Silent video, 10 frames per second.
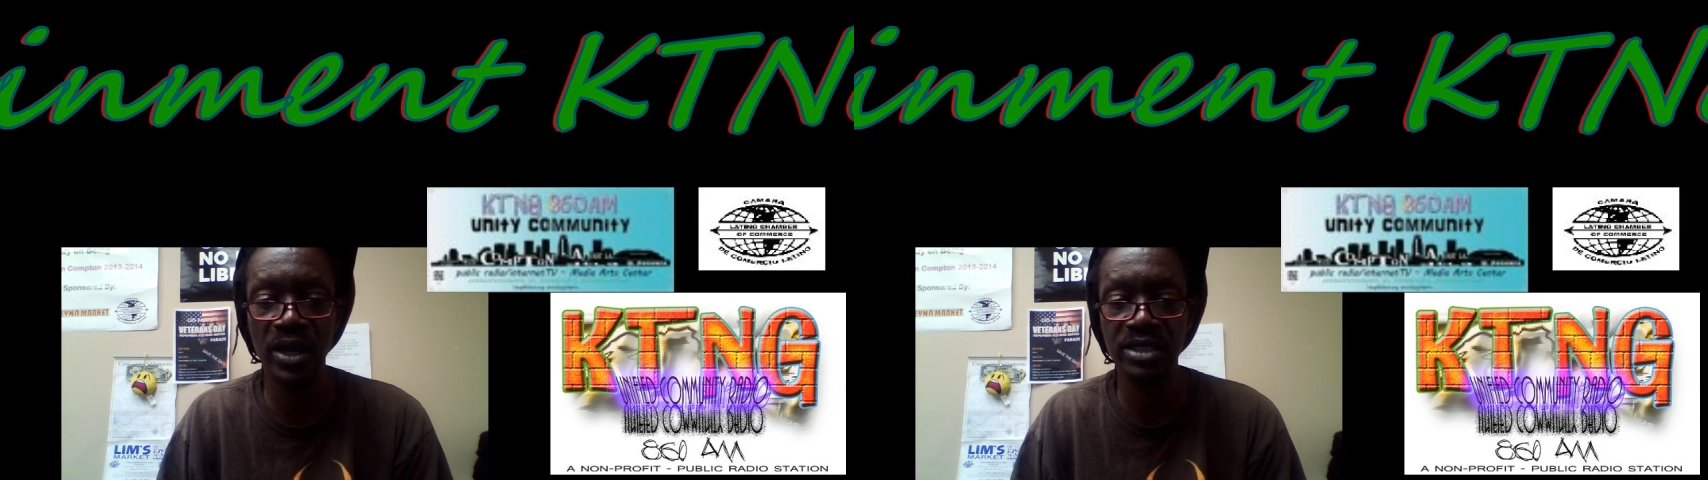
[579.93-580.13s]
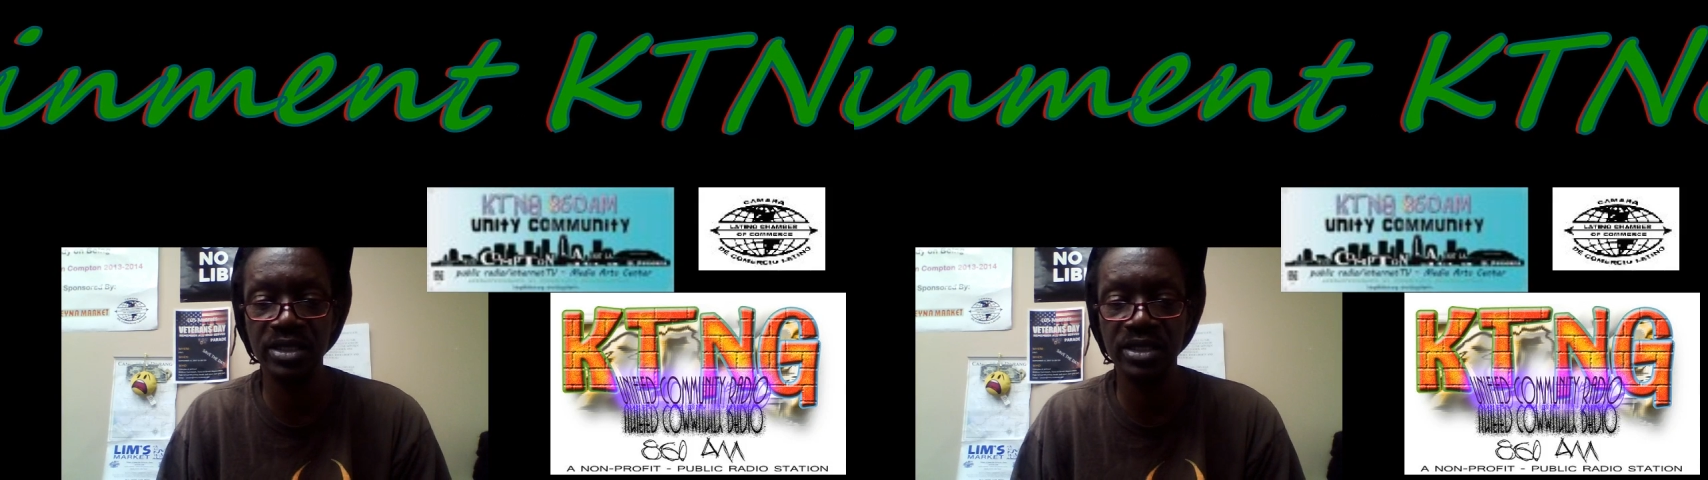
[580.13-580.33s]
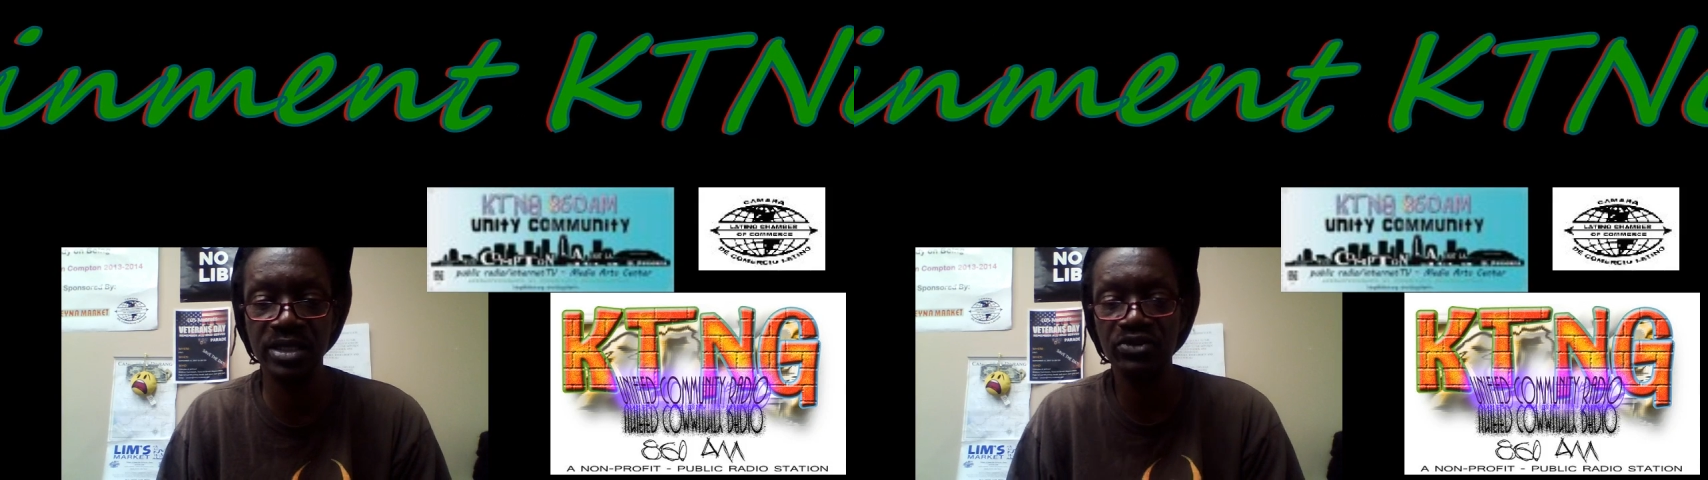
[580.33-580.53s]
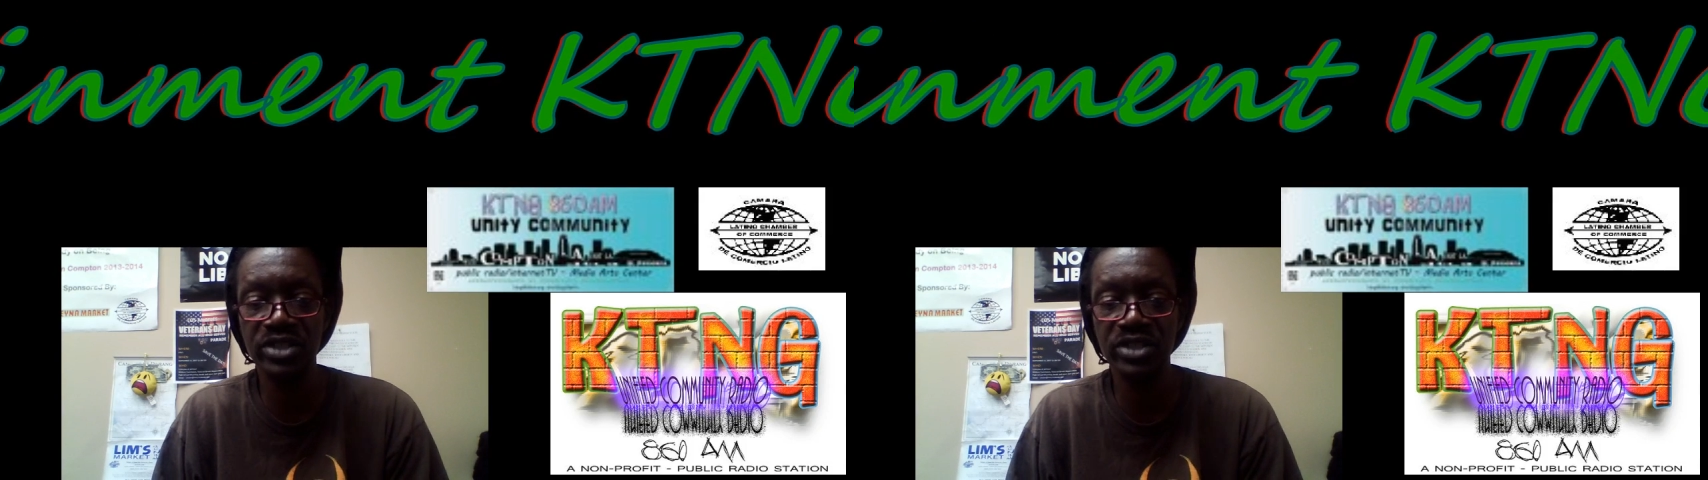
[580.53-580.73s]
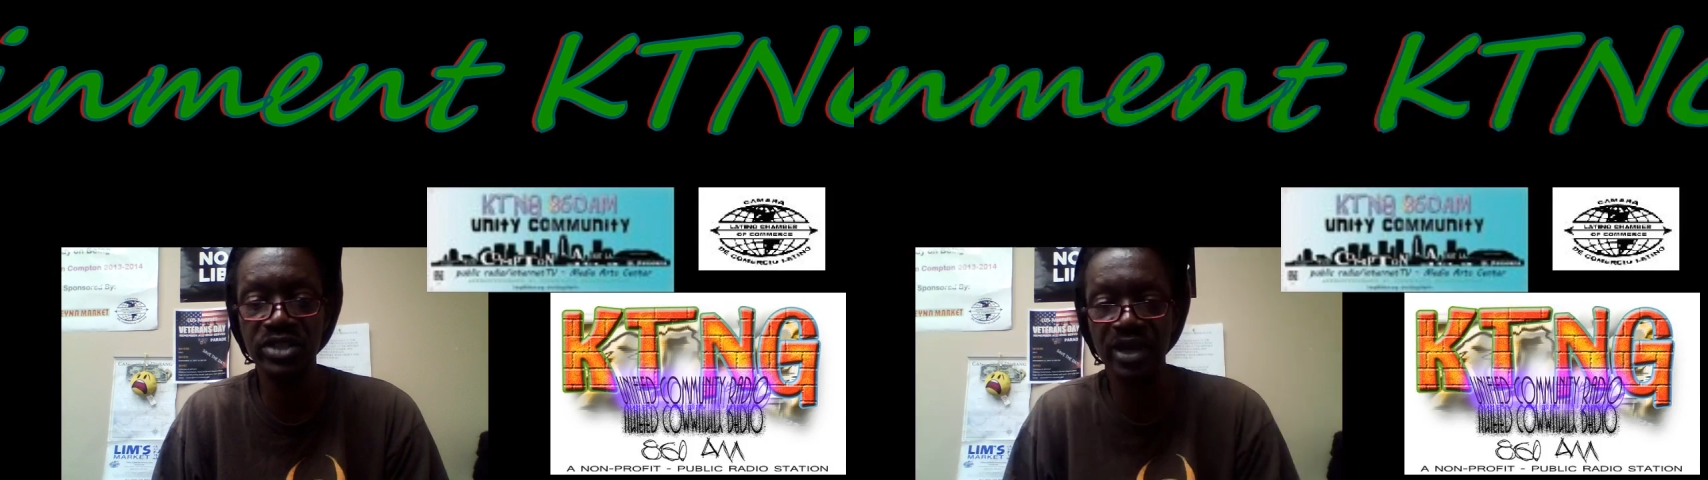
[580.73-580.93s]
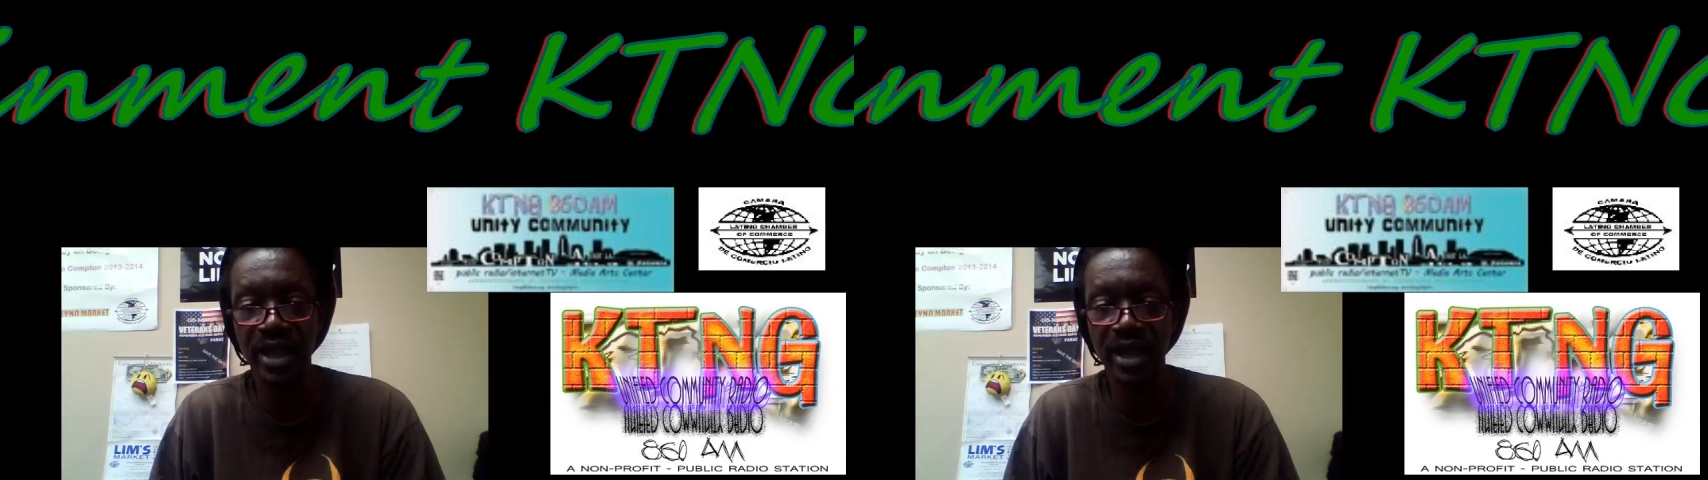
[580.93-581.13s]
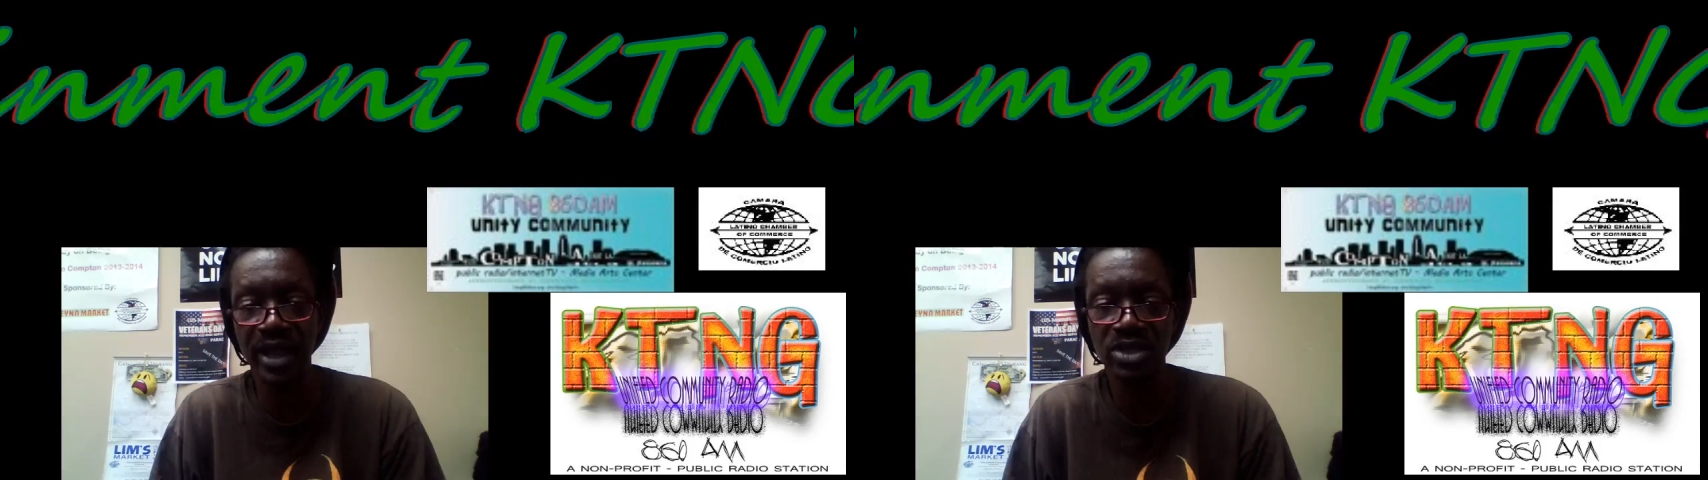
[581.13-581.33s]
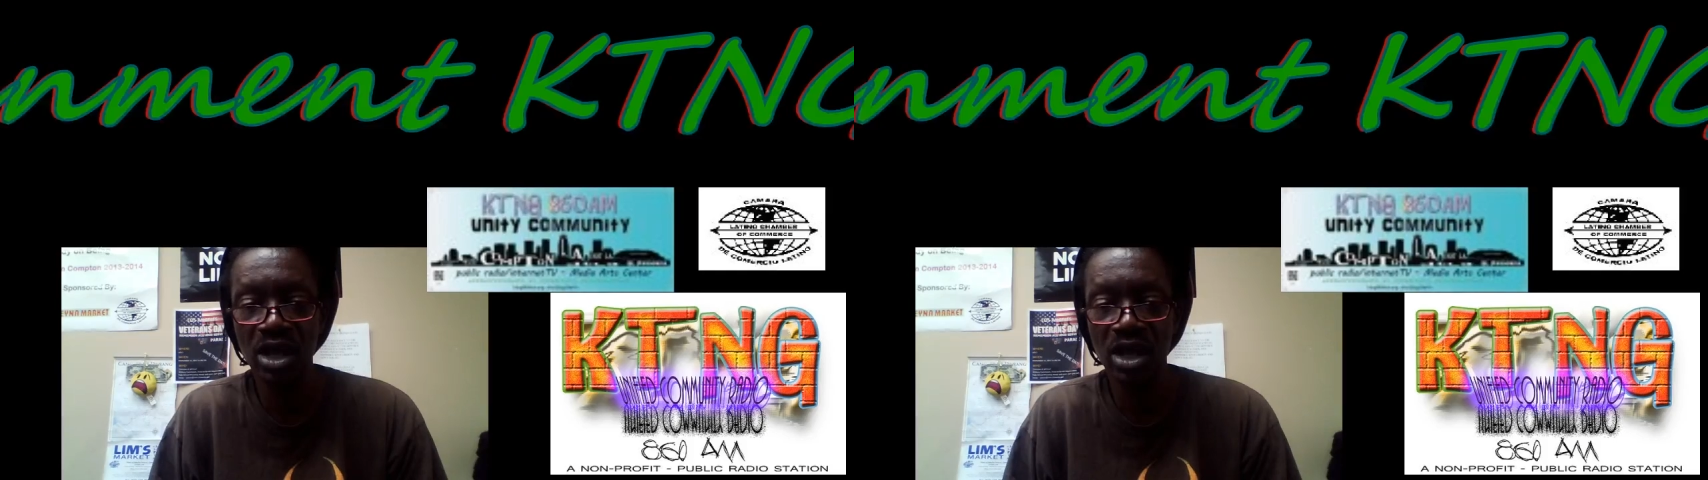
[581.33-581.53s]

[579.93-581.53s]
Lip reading: and health saving accounts